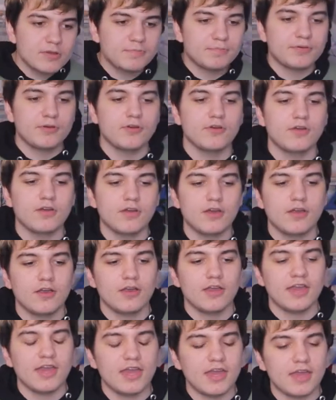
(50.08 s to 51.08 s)
would put
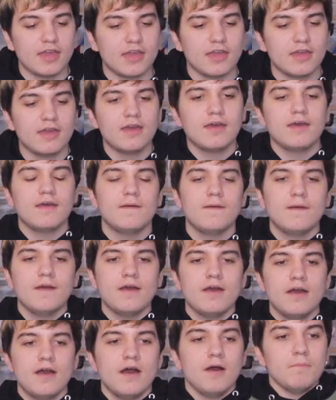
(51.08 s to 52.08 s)
it.
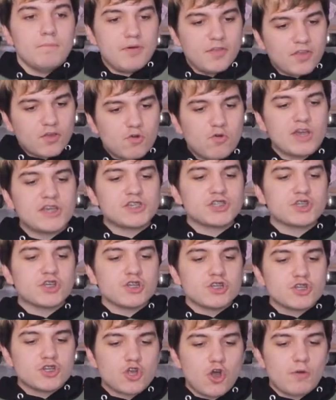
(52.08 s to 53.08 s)
But the
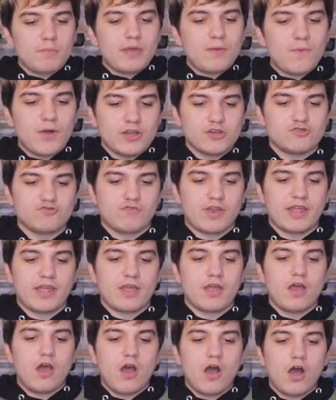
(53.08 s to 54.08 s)
question got me
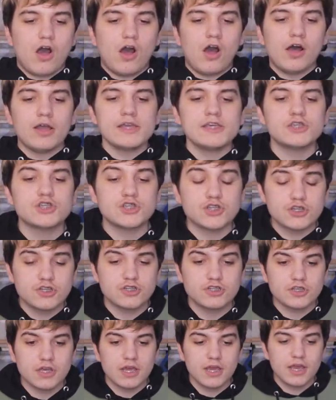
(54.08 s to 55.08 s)
wondering. I
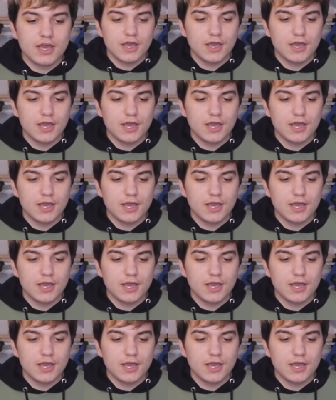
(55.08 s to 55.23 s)
should